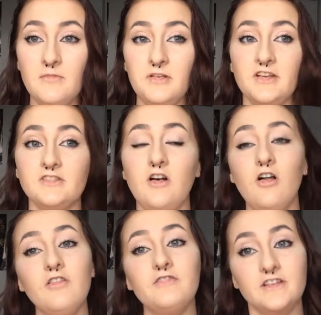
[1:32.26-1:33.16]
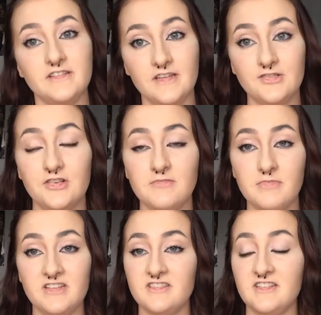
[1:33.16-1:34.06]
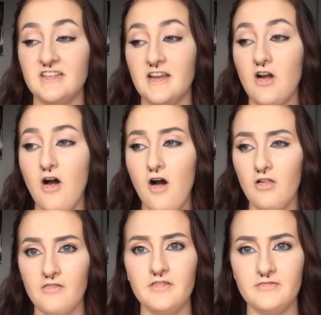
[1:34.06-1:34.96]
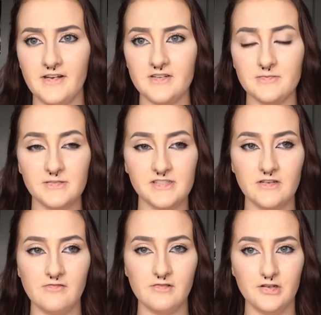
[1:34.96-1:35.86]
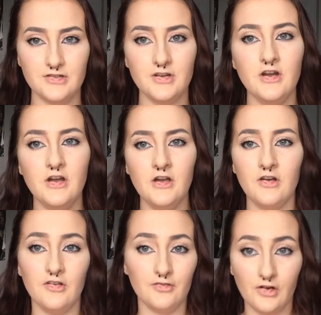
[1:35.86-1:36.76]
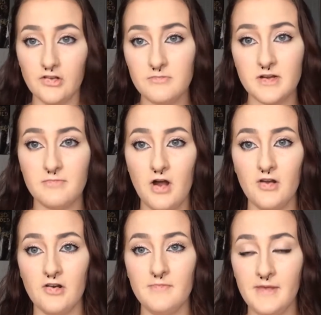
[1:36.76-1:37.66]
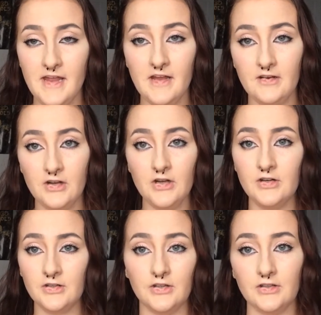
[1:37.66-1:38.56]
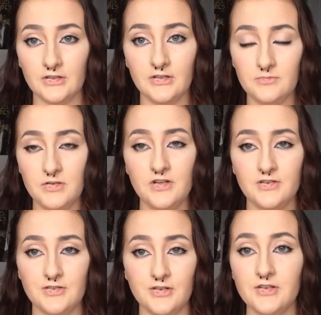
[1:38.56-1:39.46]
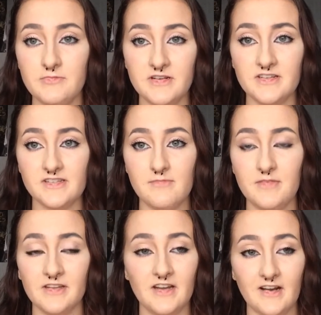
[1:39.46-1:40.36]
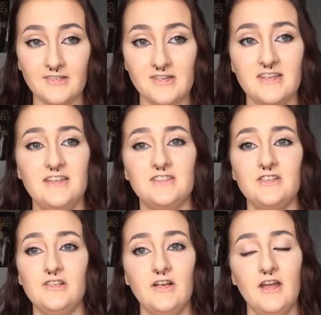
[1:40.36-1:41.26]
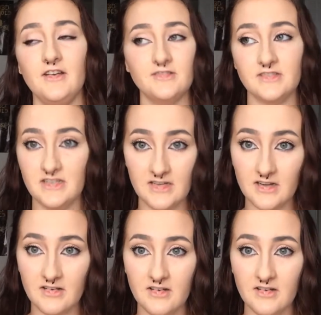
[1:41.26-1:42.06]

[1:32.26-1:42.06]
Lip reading: Because all of these things, you can basically take all of the vegetables in your fridge, throw them in a pot or a pan, cook them, turn them into something that actually tastes good, and just eat it.